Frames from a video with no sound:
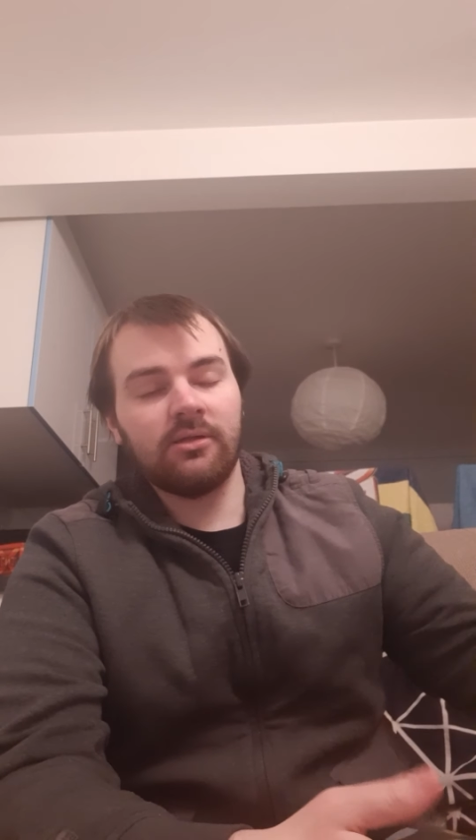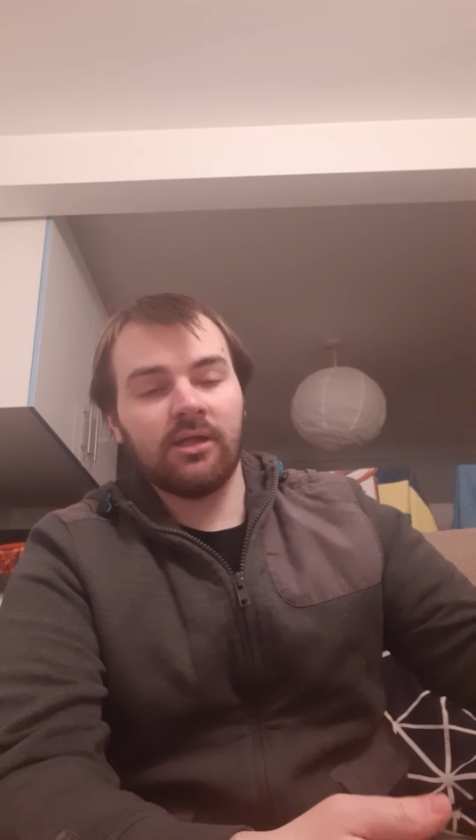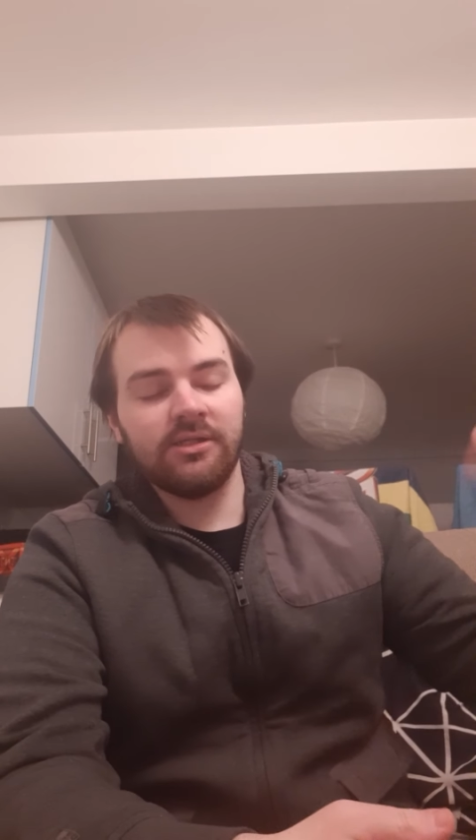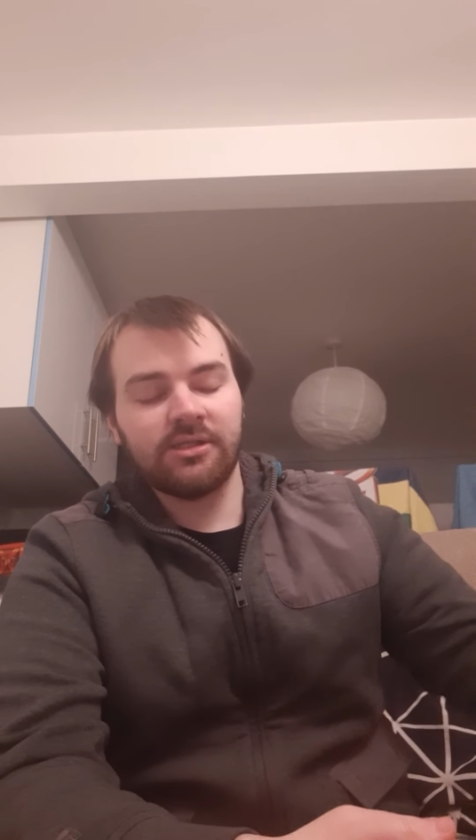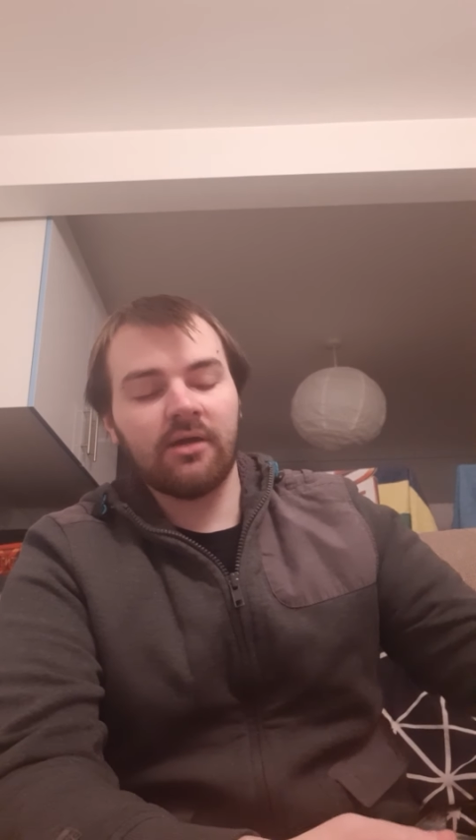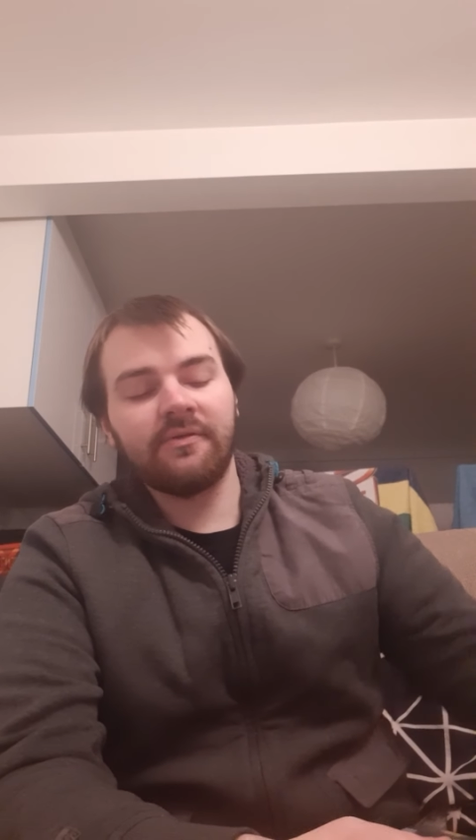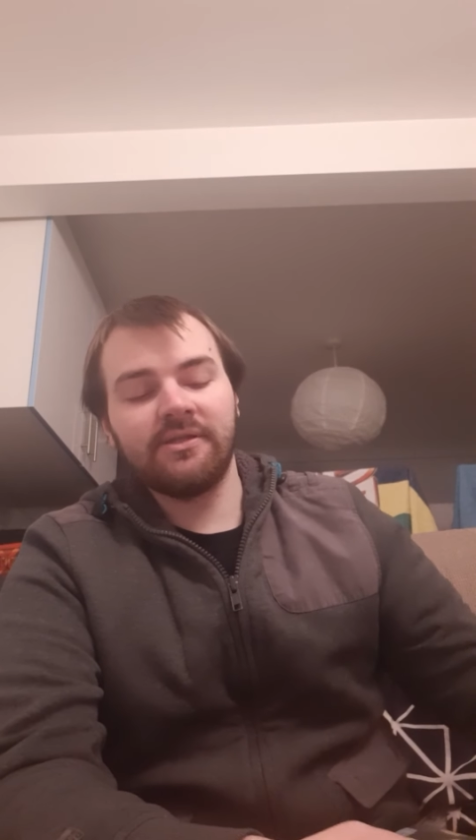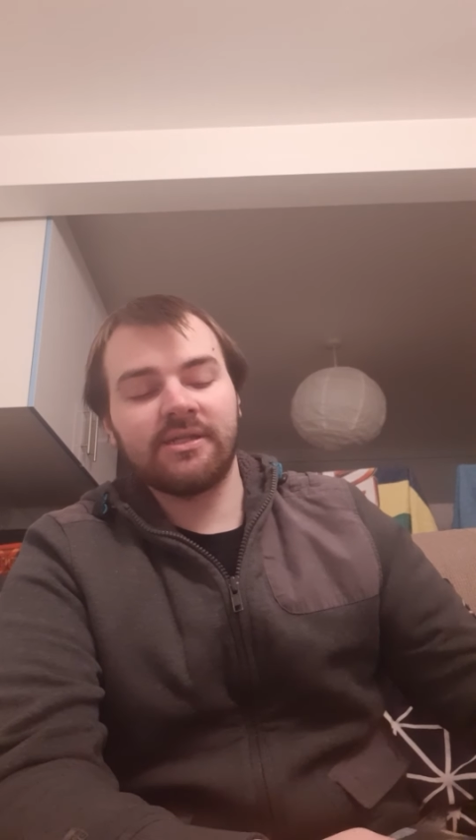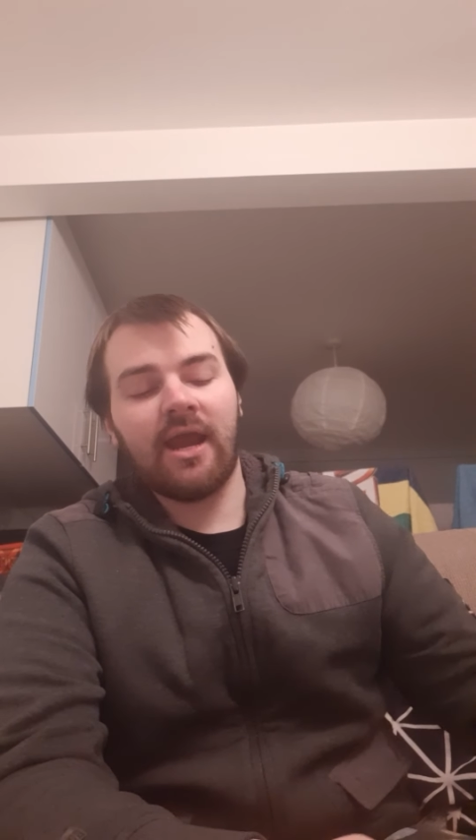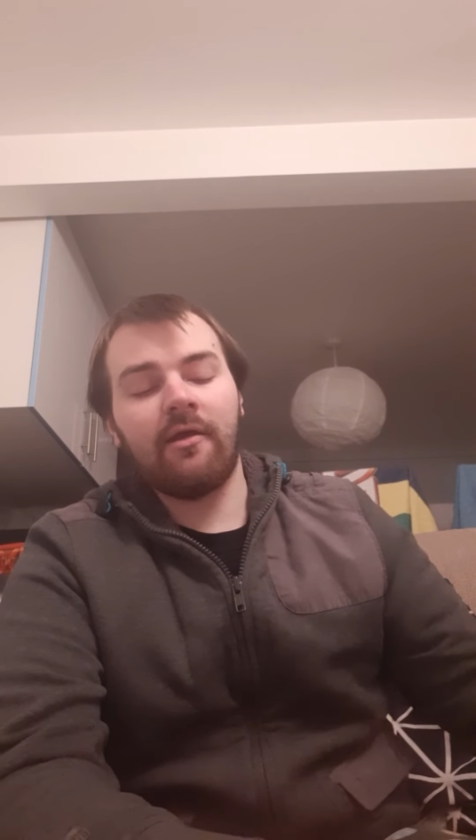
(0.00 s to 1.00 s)
off in
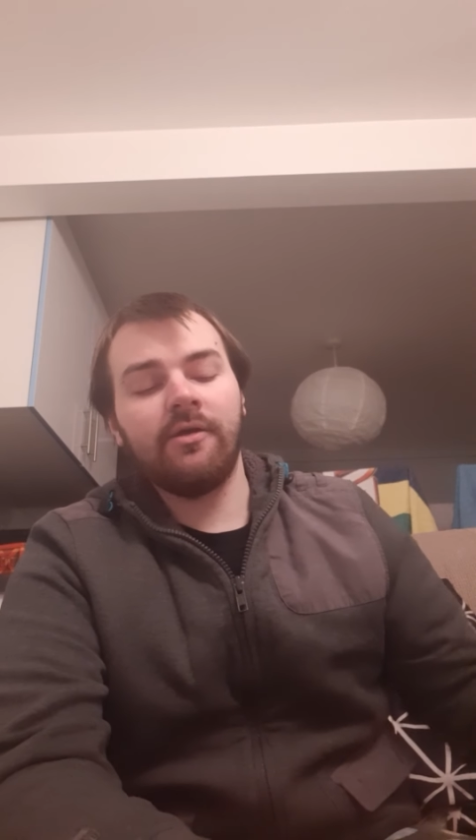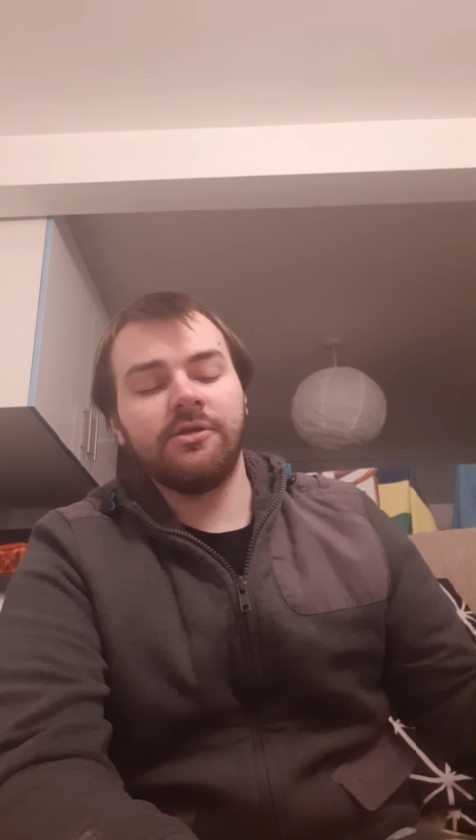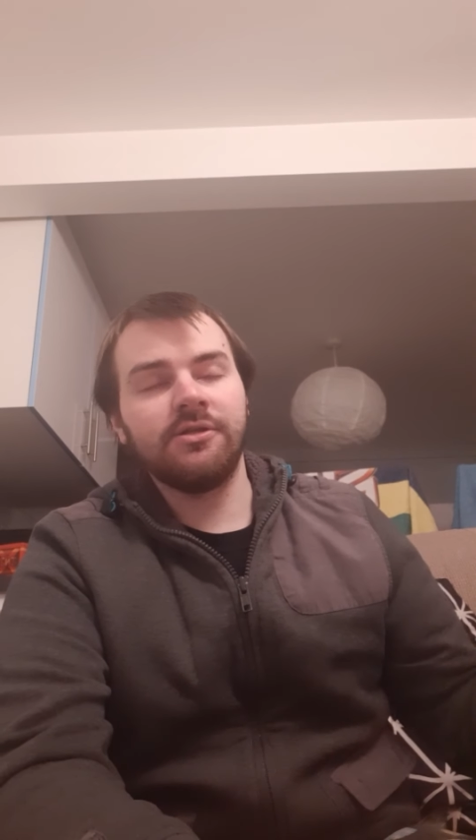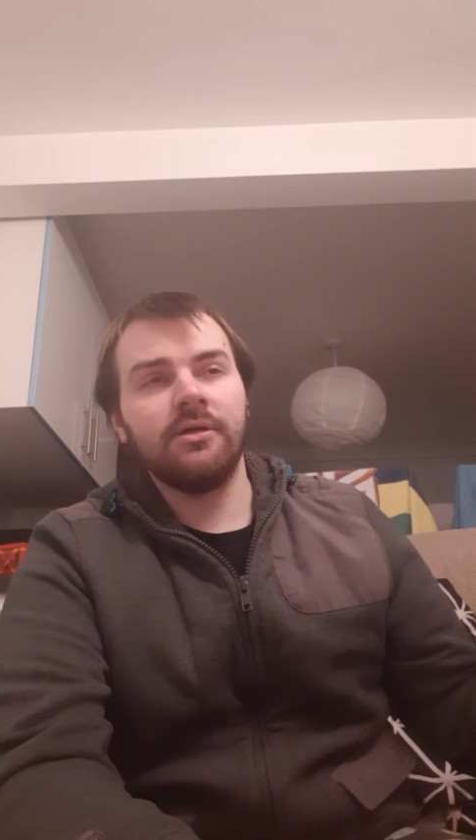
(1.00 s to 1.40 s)
this garage.